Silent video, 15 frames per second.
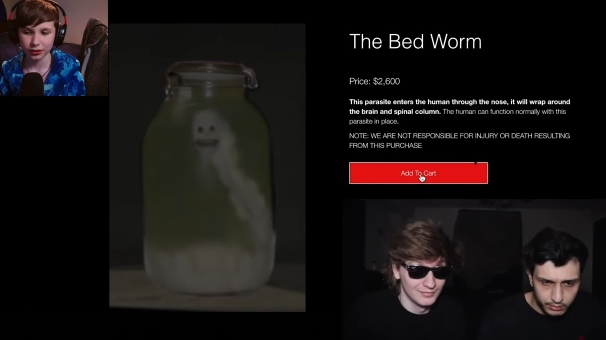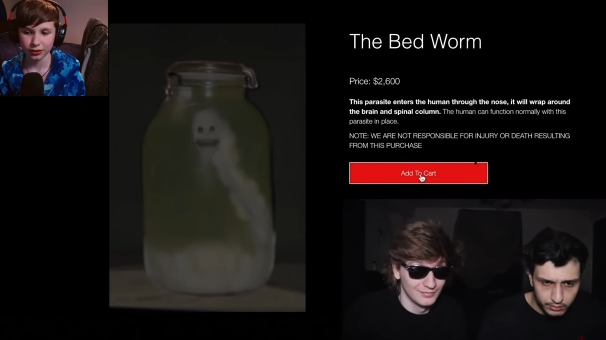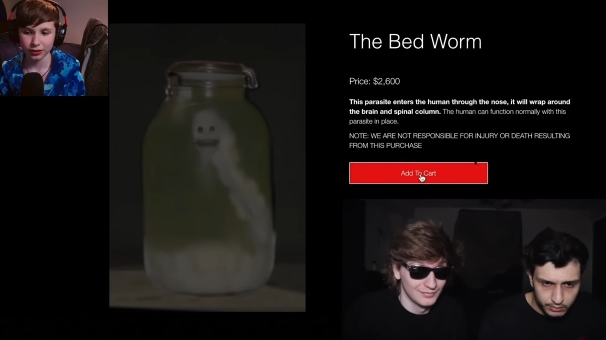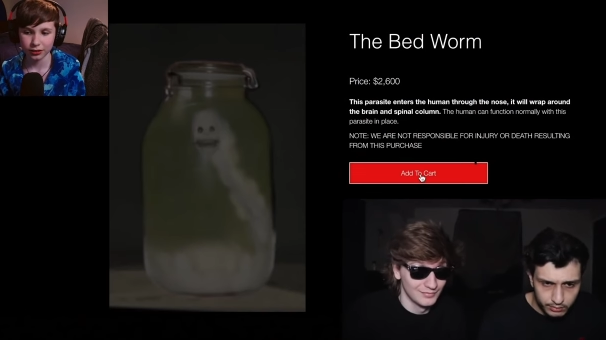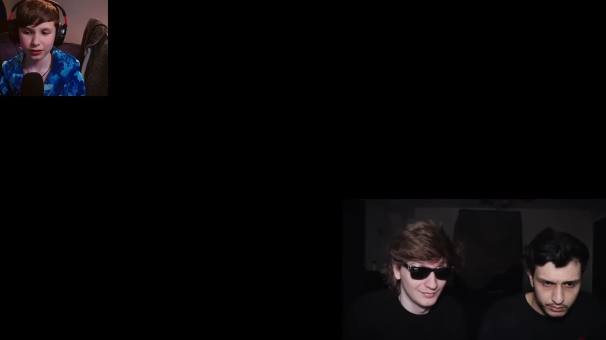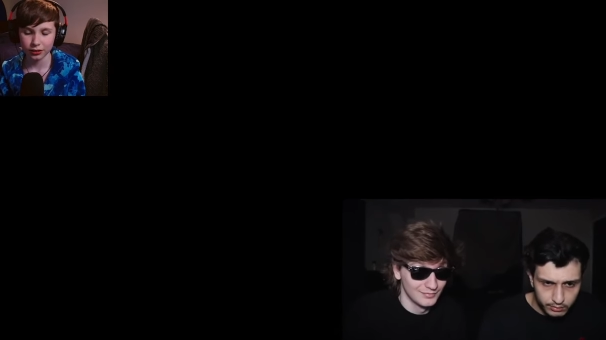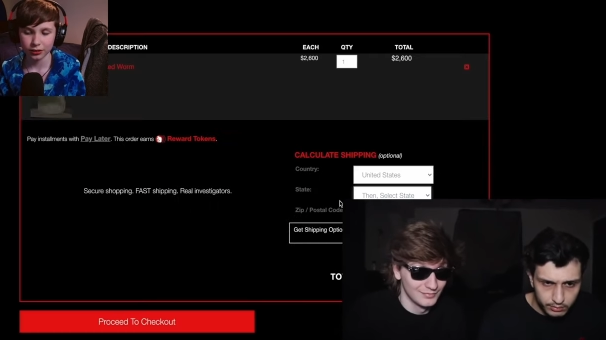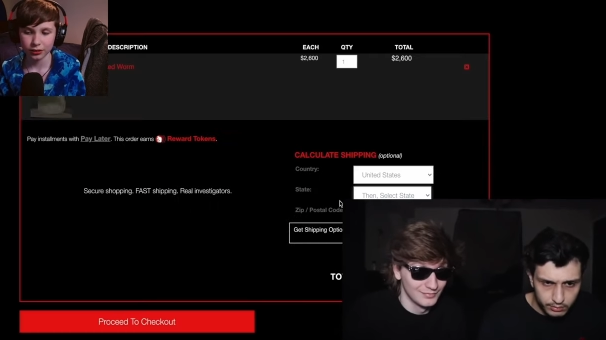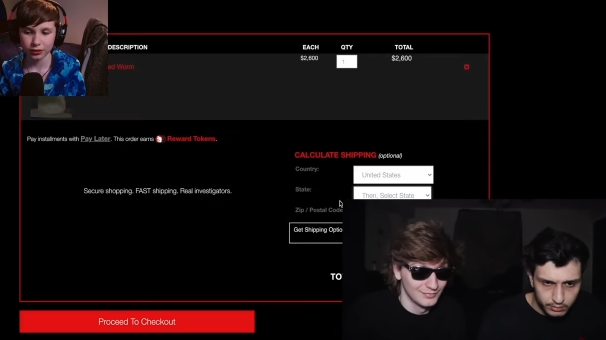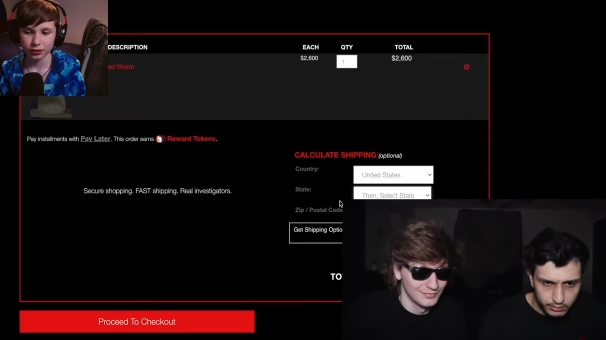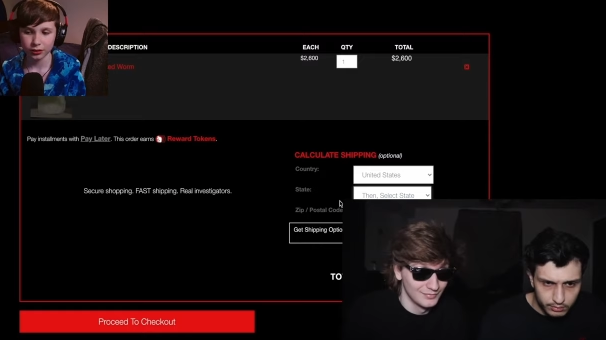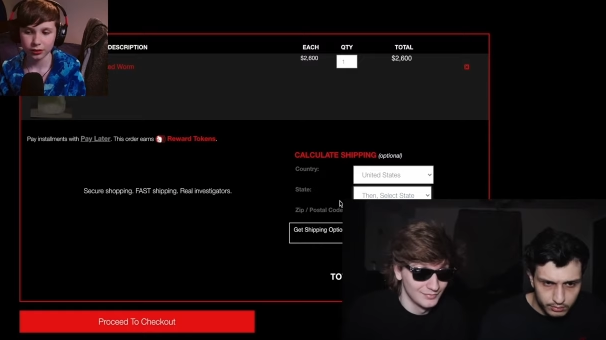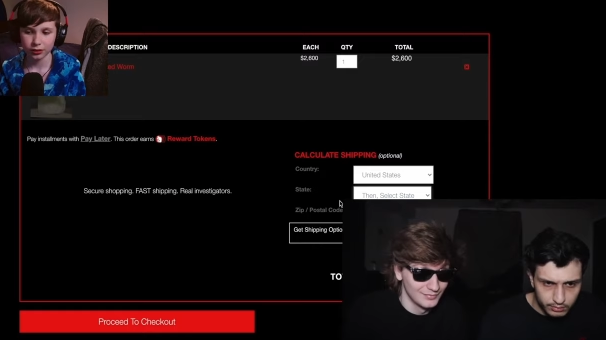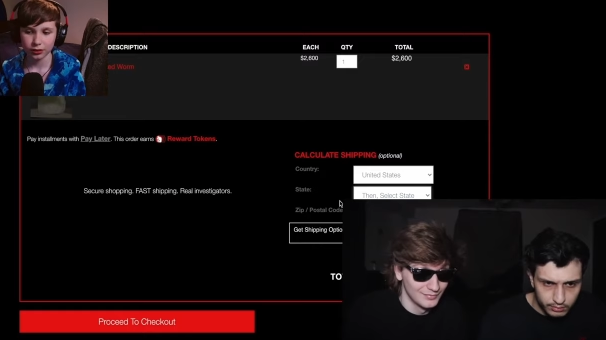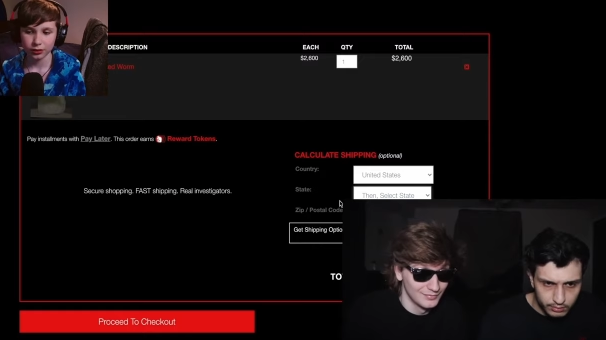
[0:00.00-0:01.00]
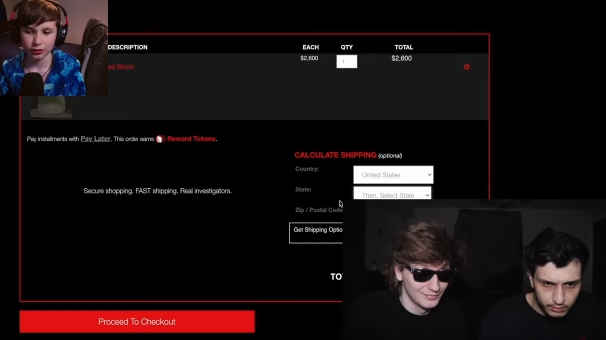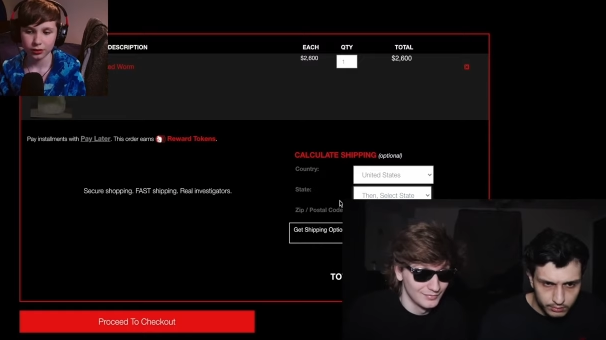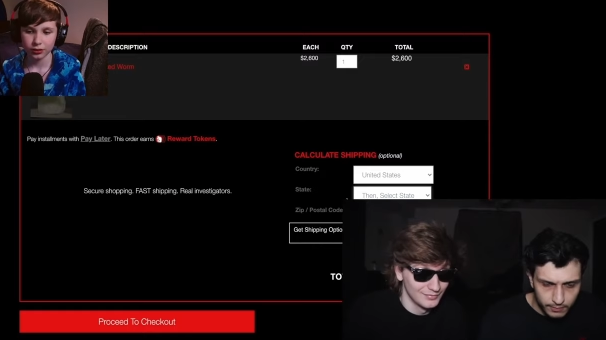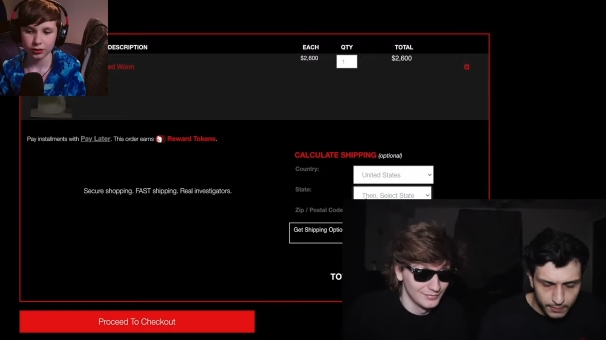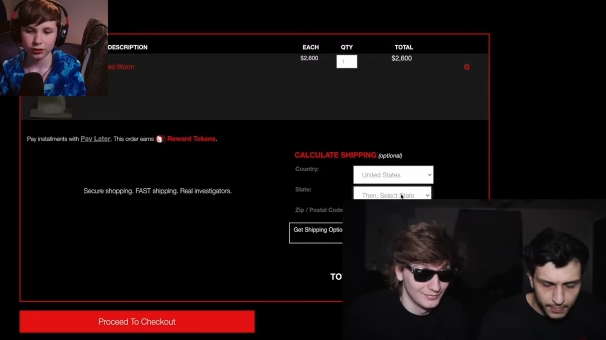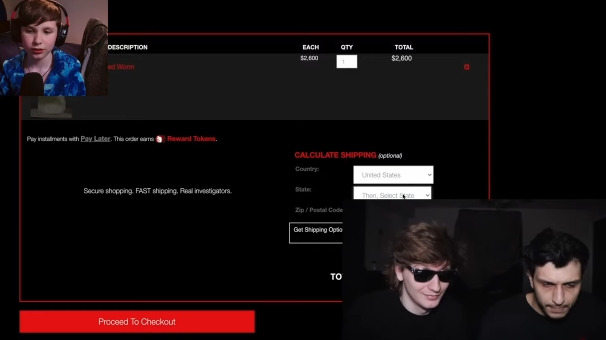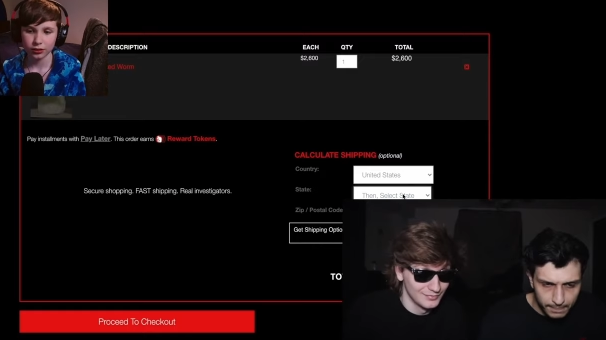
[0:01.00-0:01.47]

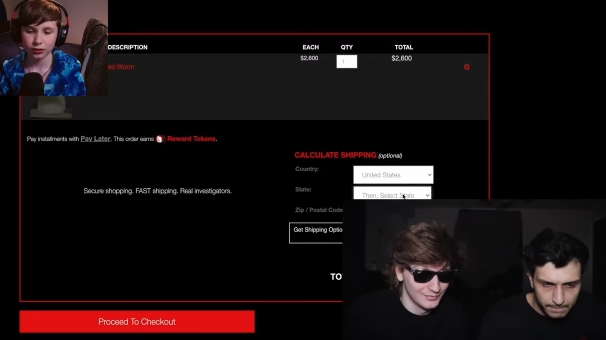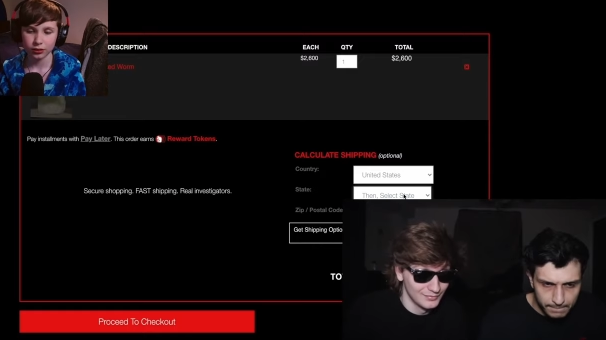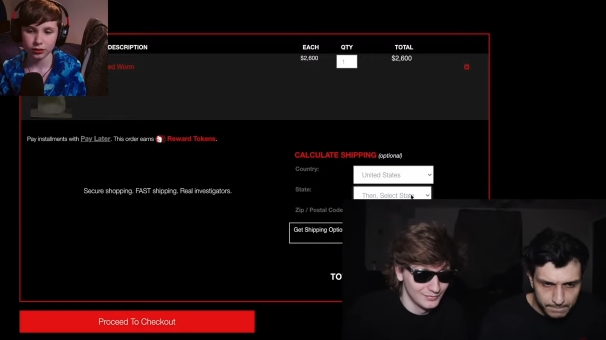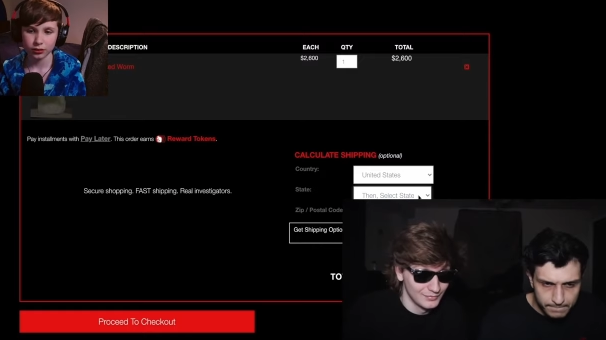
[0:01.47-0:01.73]
[no speech]